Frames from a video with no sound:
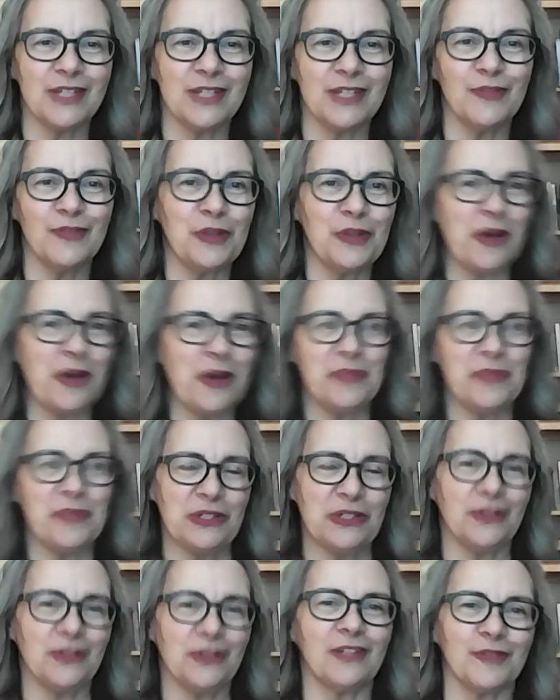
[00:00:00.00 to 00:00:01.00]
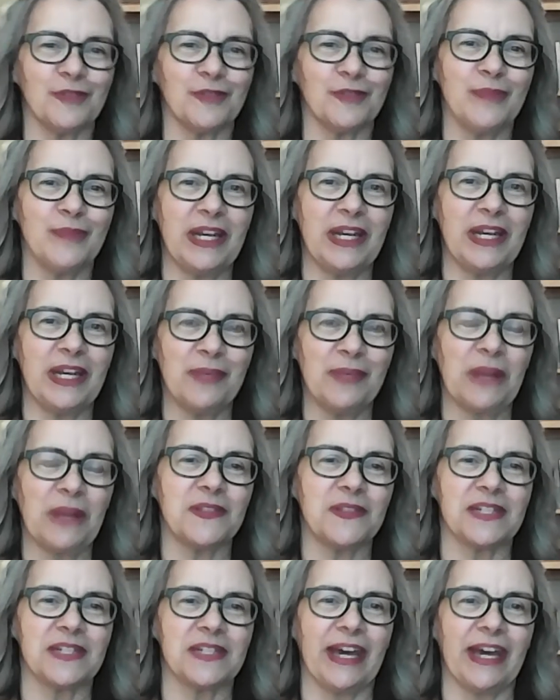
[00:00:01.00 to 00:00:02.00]
Even though I've been doing it for many
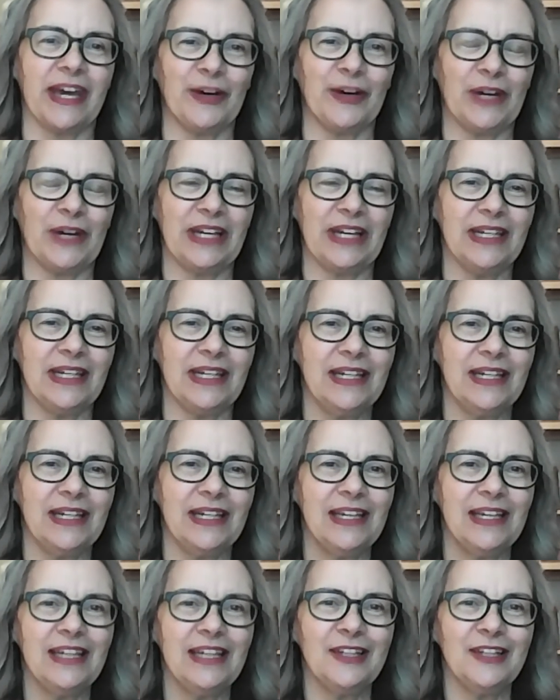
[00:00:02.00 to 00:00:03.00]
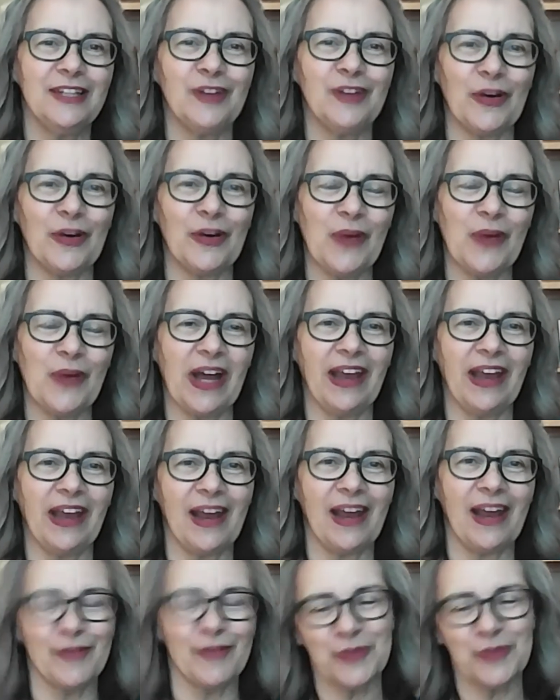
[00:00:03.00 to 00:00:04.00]
months now, I
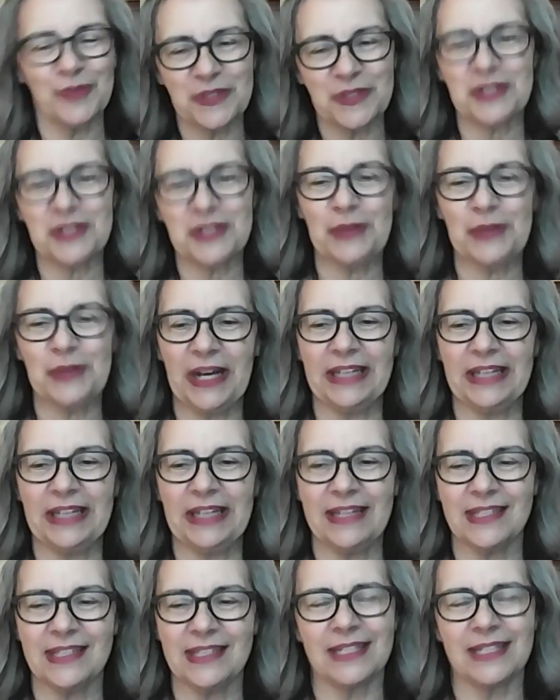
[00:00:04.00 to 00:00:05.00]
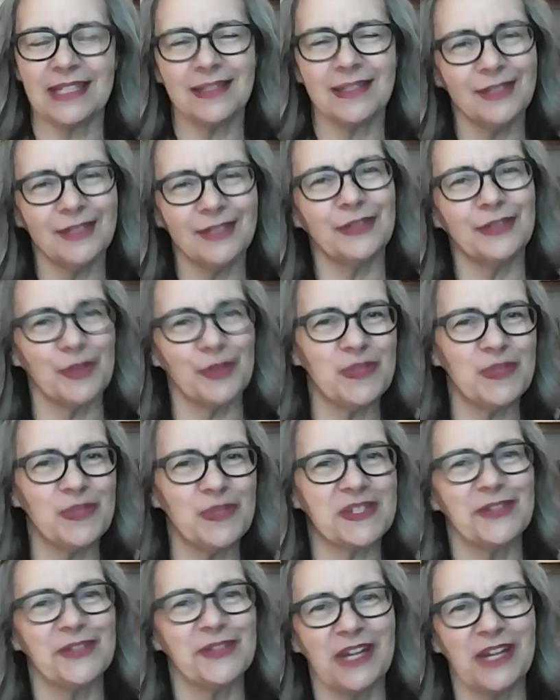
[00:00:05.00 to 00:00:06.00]
every once in a while I think, oh, it would be
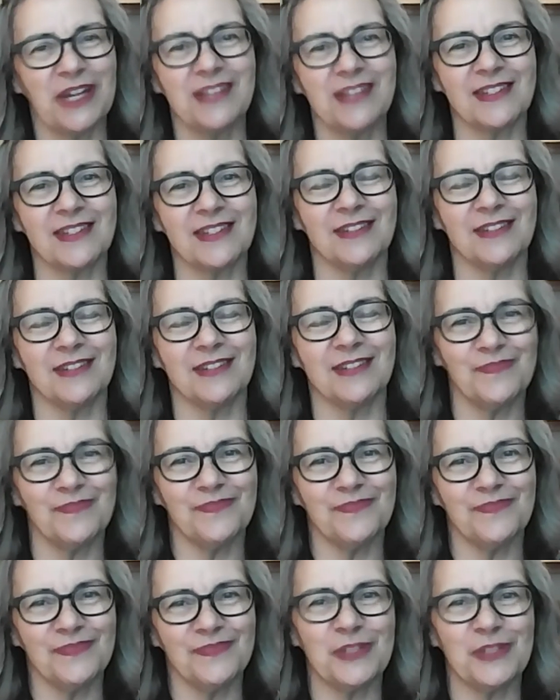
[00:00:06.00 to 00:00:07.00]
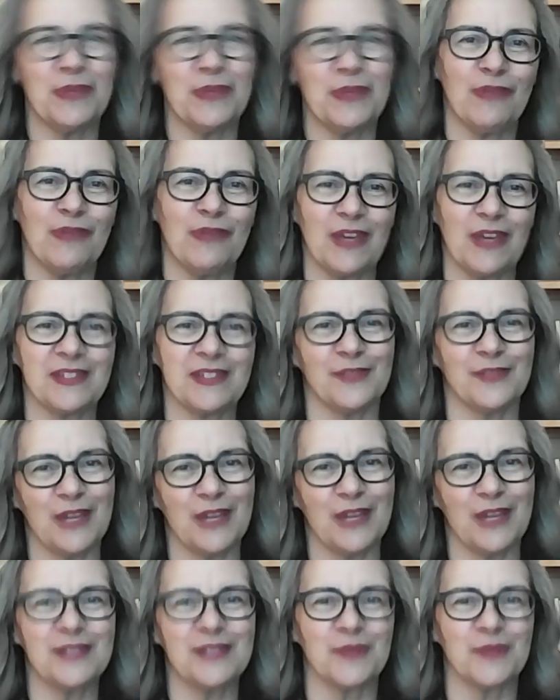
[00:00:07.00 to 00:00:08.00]
so nice to be face to
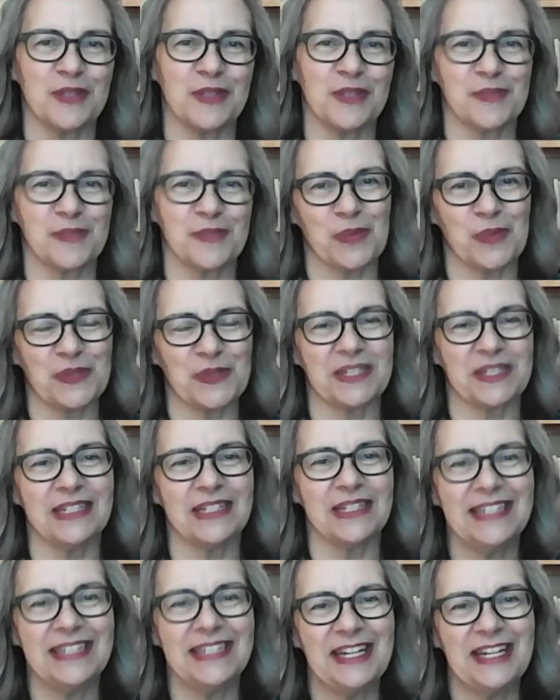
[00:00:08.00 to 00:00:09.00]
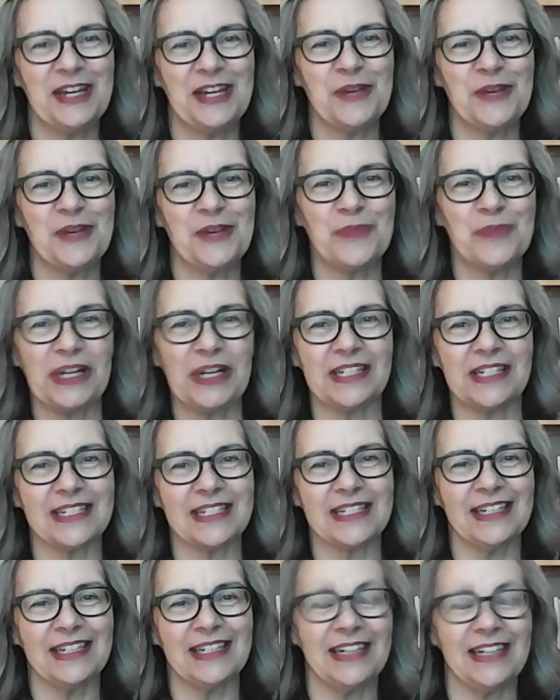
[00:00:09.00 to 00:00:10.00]
face with this person. But
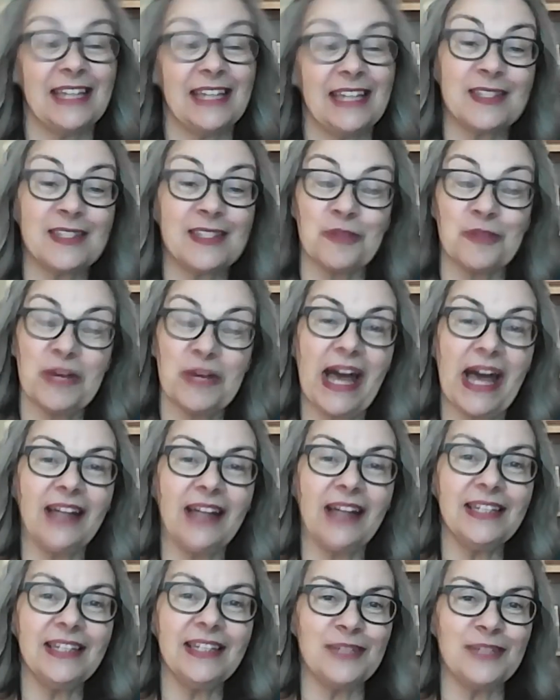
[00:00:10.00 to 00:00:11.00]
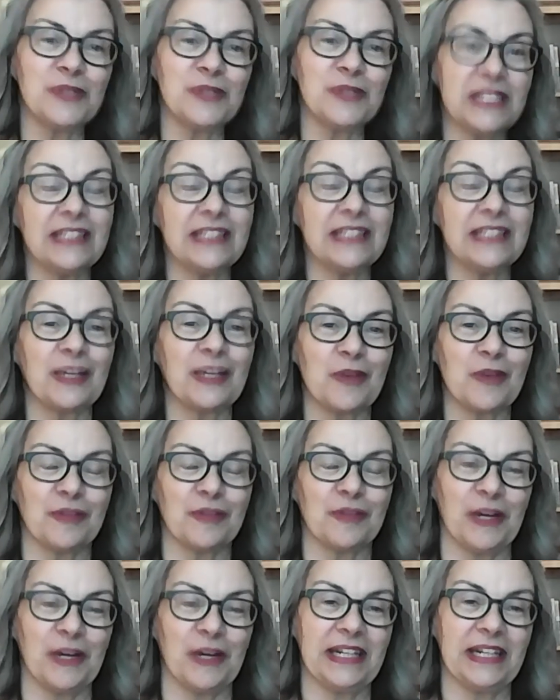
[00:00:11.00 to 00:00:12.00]
it's the reality we're dealing with
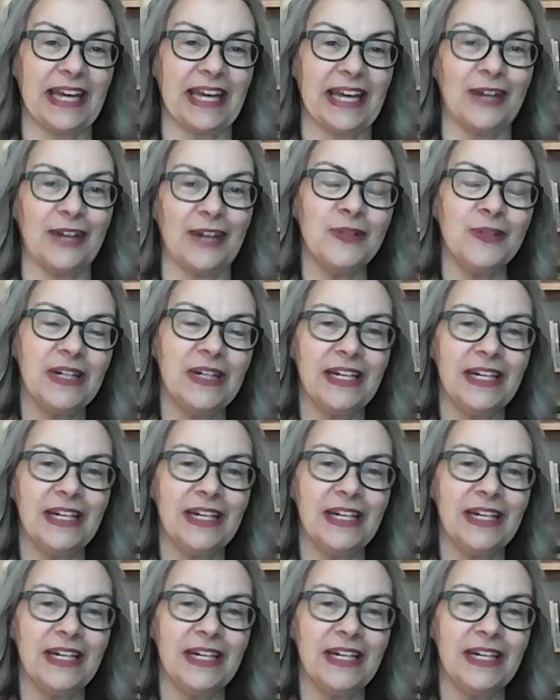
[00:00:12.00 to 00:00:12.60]
right now.